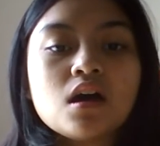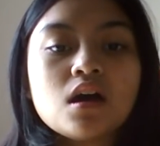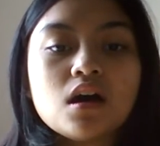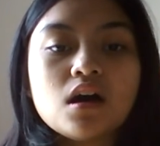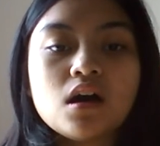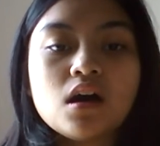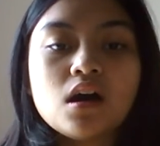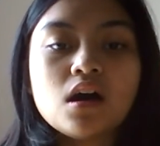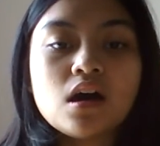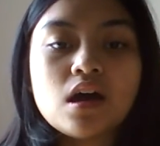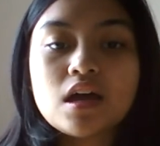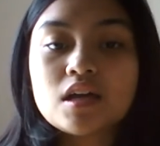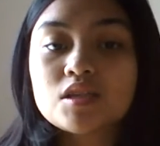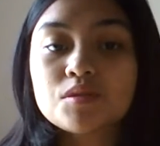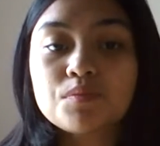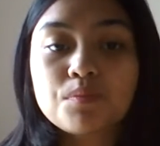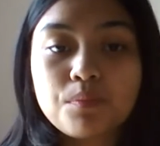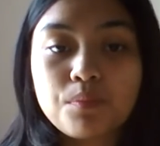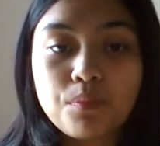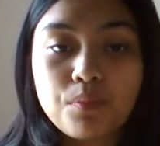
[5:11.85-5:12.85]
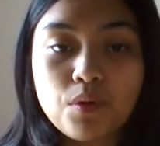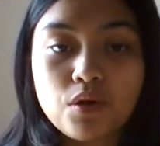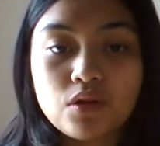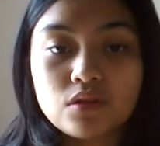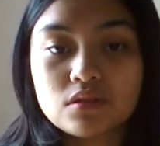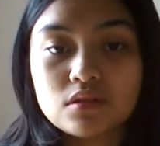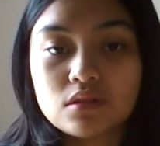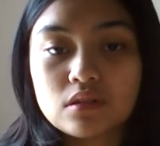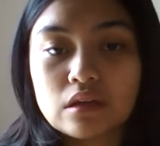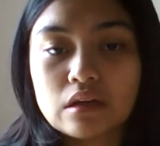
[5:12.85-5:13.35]
uh,
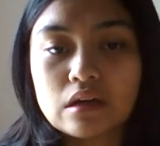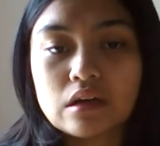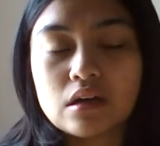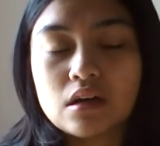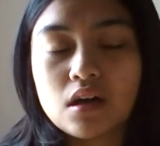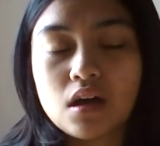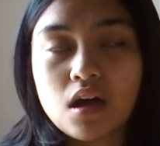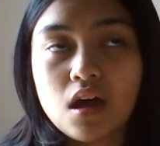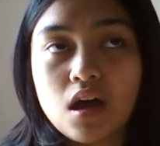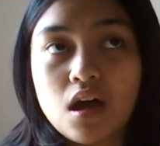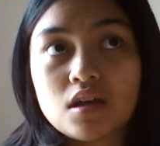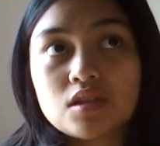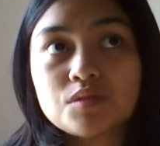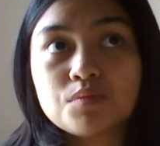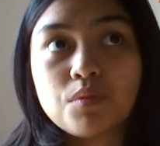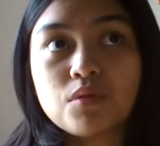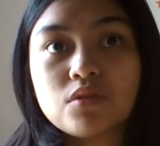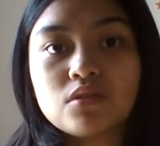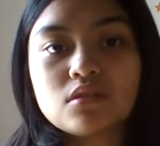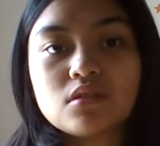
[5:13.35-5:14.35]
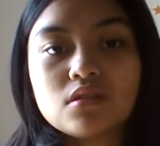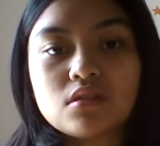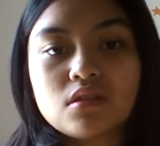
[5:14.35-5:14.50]
expon, uh, expon,